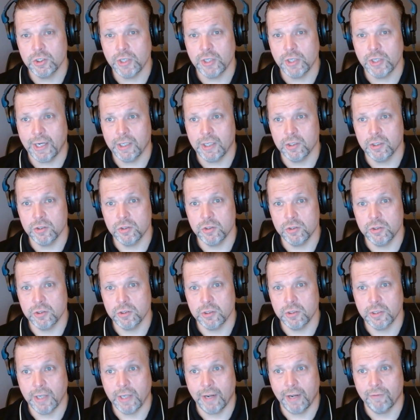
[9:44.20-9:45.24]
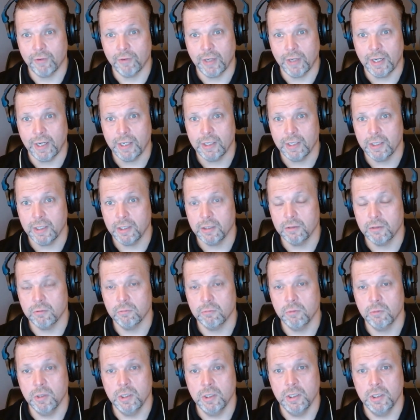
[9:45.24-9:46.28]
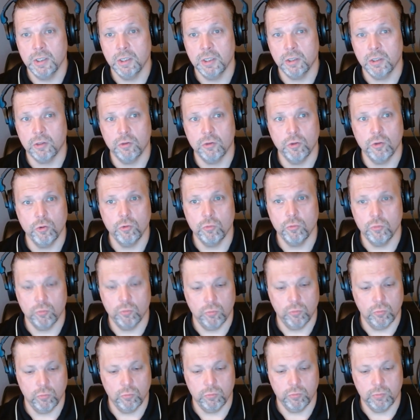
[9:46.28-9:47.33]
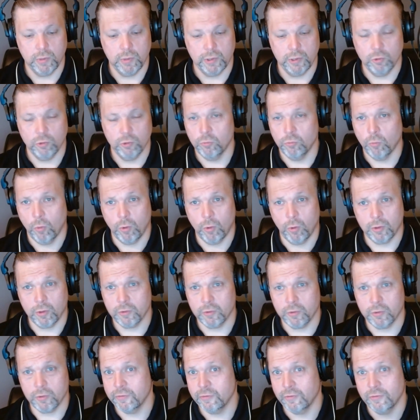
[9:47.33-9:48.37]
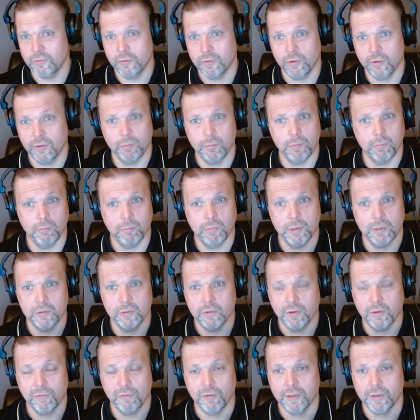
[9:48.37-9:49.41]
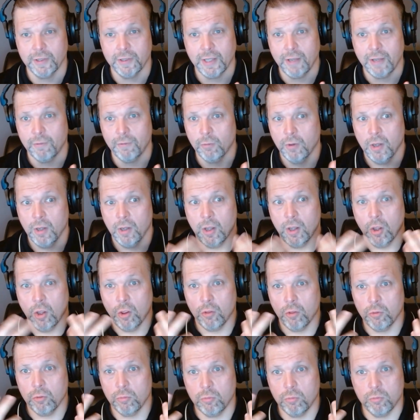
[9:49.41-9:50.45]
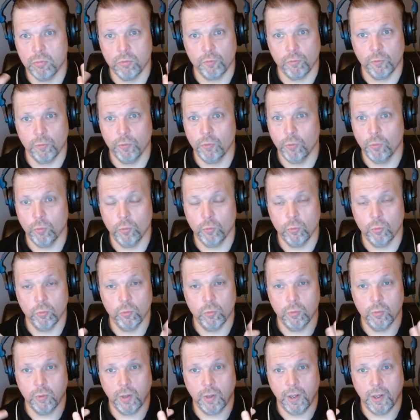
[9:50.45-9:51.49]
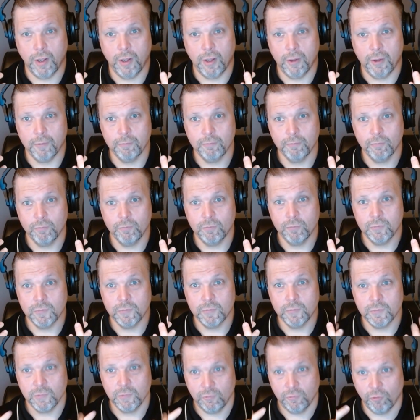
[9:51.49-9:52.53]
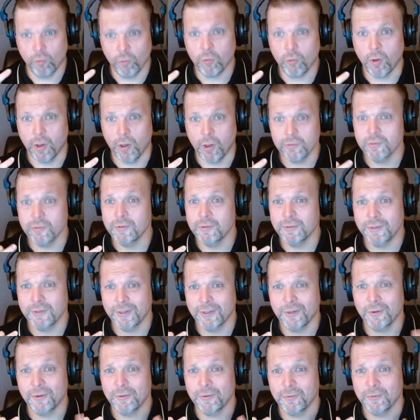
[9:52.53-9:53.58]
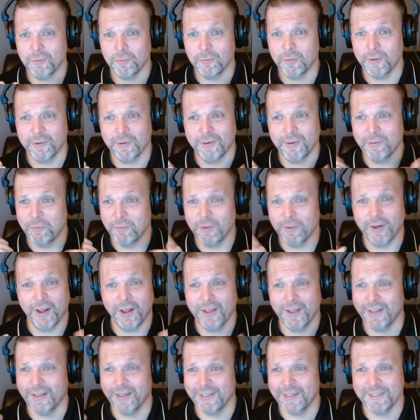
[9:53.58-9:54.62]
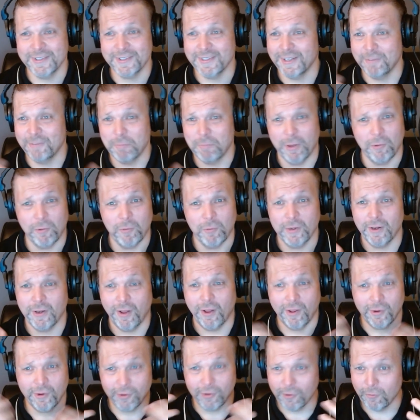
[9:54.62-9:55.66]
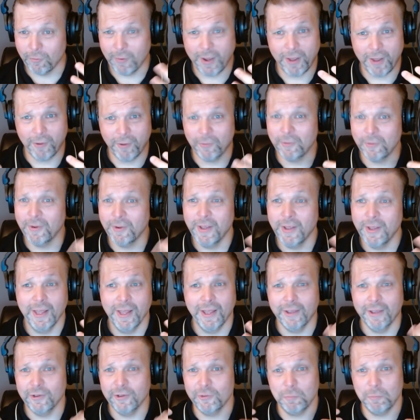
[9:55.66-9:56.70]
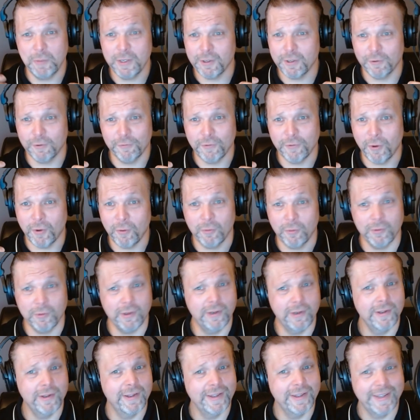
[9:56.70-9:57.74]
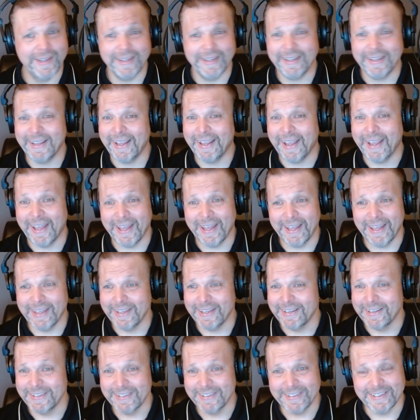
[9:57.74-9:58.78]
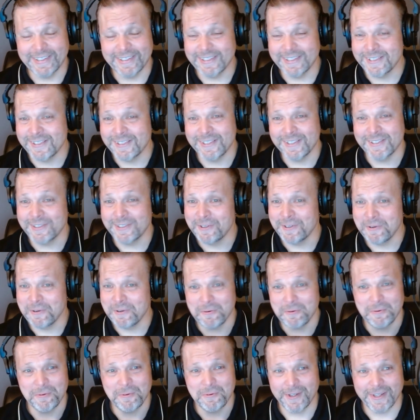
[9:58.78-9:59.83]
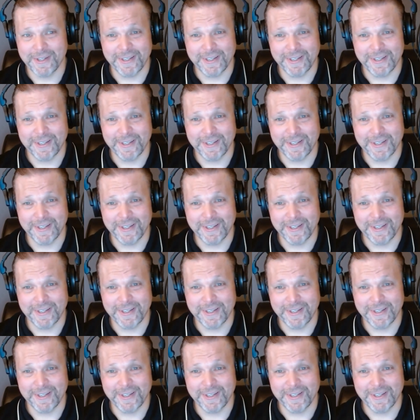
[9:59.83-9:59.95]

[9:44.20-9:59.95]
change, navigating a new Oracle system and stuff like that through phone calls. We'd like you said, Ben, we'd huddle around a speakerphone and listen to